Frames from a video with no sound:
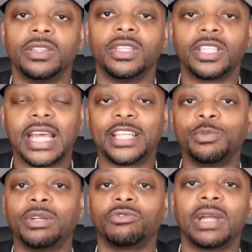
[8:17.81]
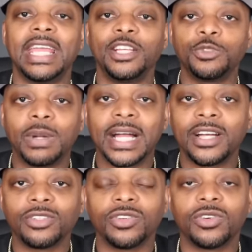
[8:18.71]
This has been range
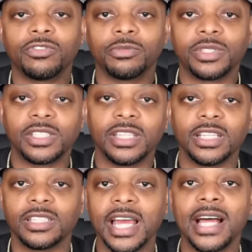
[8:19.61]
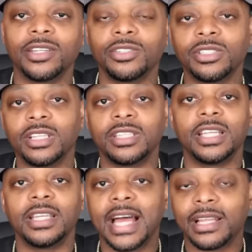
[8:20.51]
bound, going from six dollars to
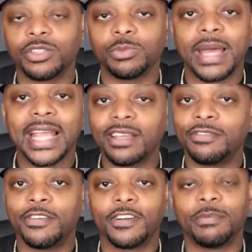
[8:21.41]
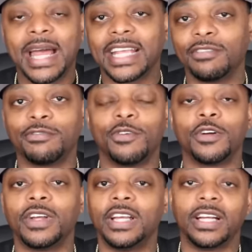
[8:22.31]
ten dollars, back and forth, back and
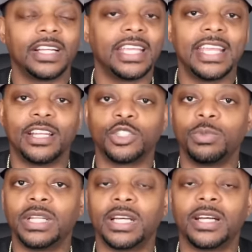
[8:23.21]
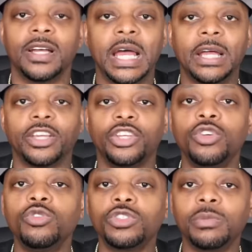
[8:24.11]
forth. Again, it's been a
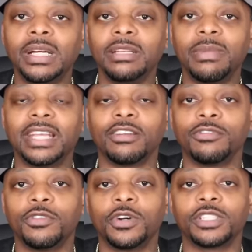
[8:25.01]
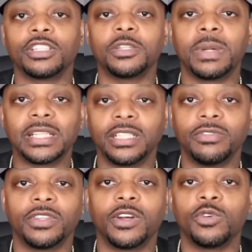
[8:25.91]
huge money maker for us, especially
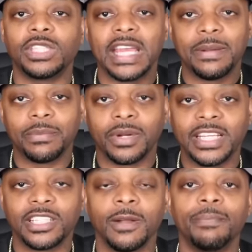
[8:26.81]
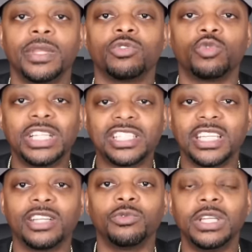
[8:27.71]
for those that embrace
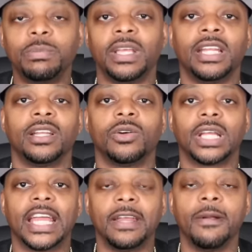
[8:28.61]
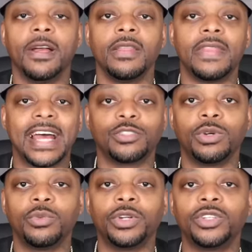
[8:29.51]
rinsing and repeating okay that's
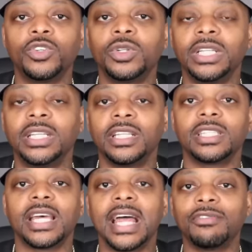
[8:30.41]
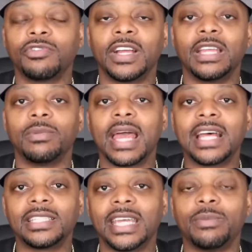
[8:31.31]
what we're doing in this time frame
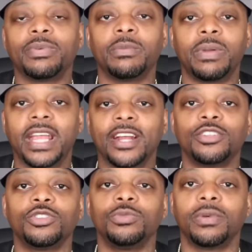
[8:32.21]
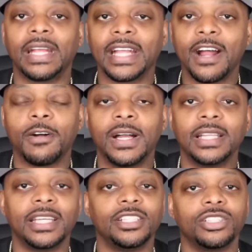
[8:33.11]
as they prepare to break out
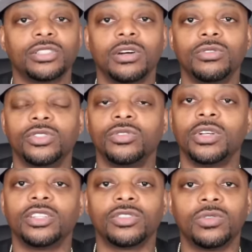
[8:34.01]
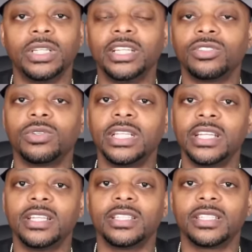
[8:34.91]
they just told you in
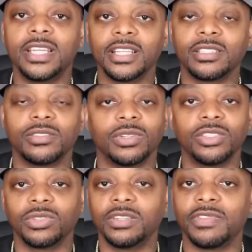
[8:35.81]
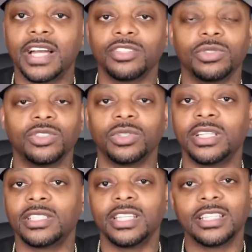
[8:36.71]
2026 2025
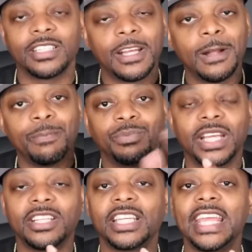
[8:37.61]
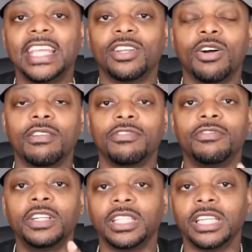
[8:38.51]
2026 they taking off
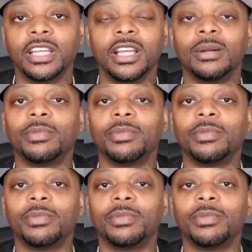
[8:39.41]
fully.